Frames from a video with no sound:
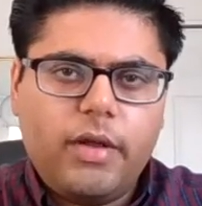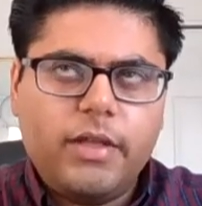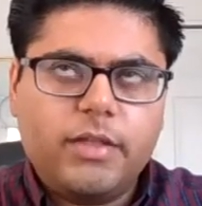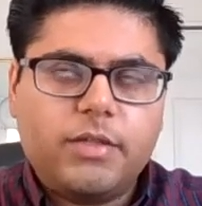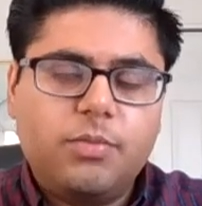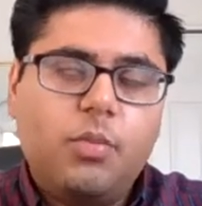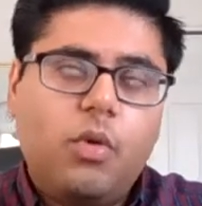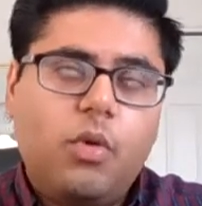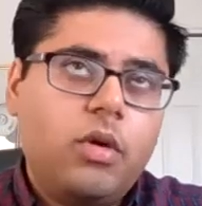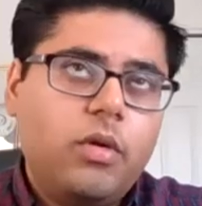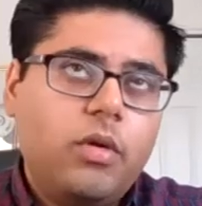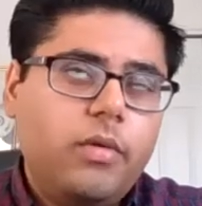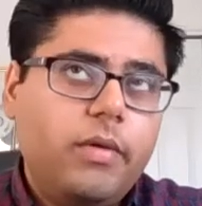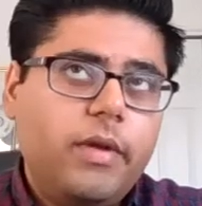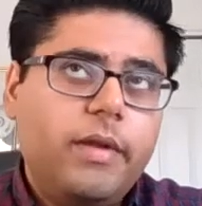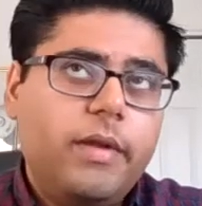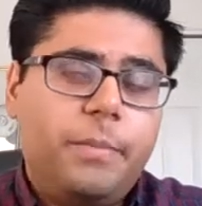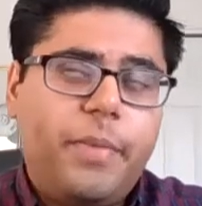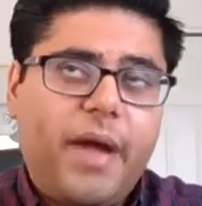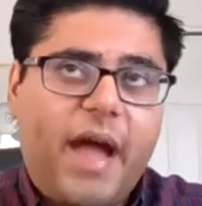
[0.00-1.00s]
it's more
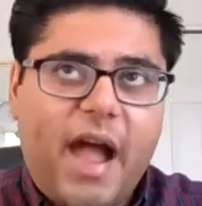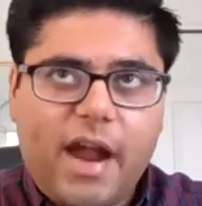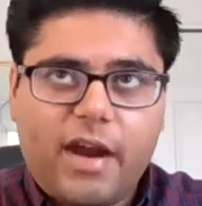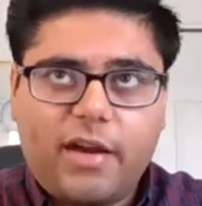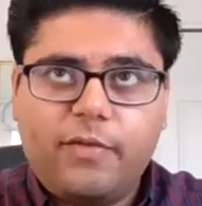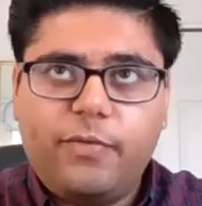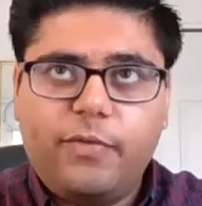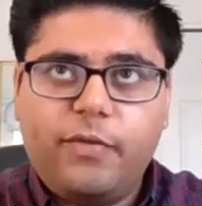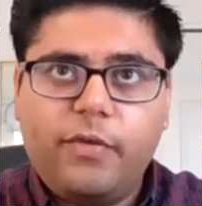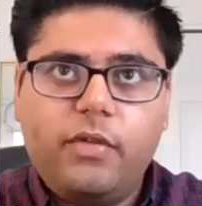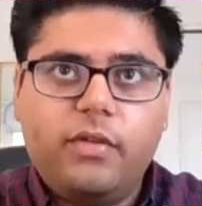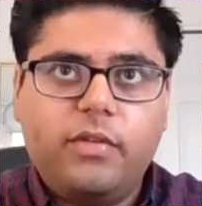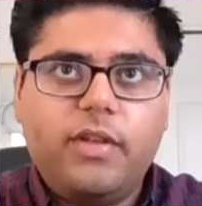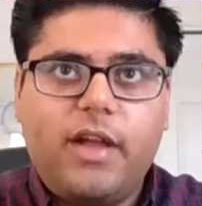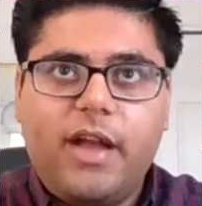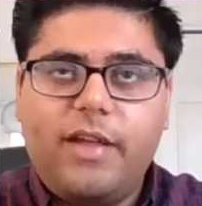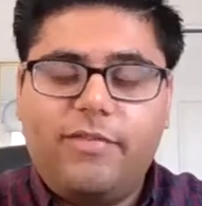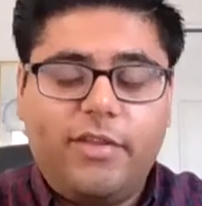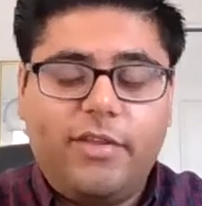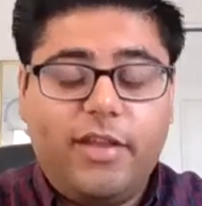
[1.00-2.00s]
impactful,
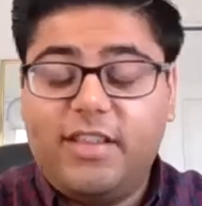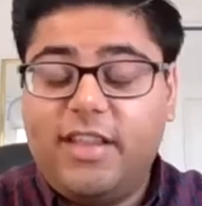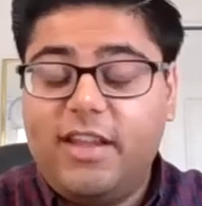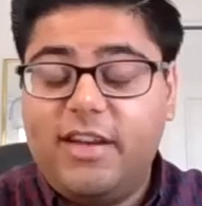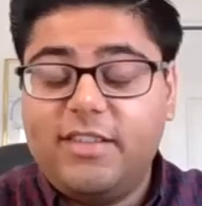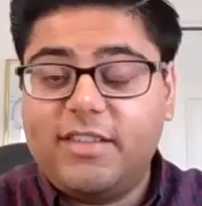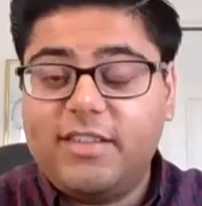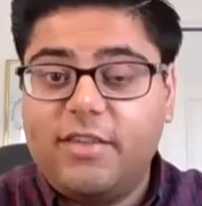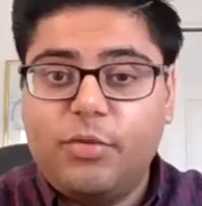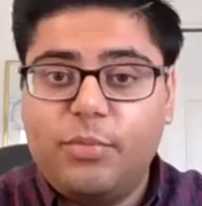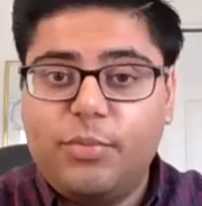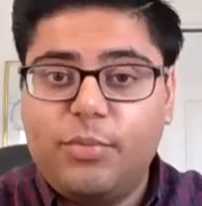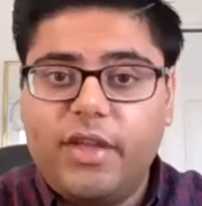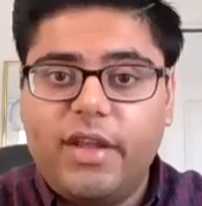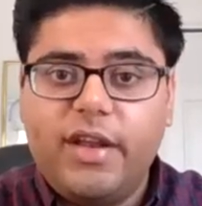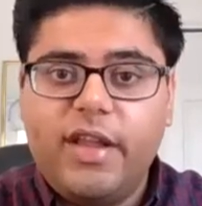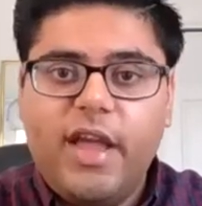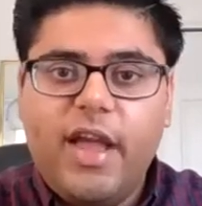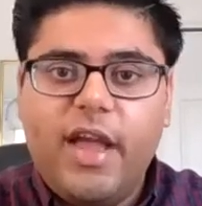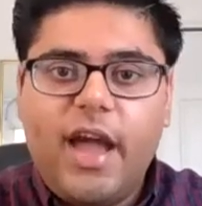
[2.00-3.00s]
I feel like, than it's ever
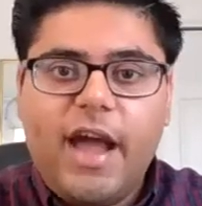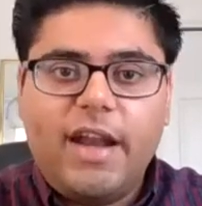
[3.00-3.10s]
been.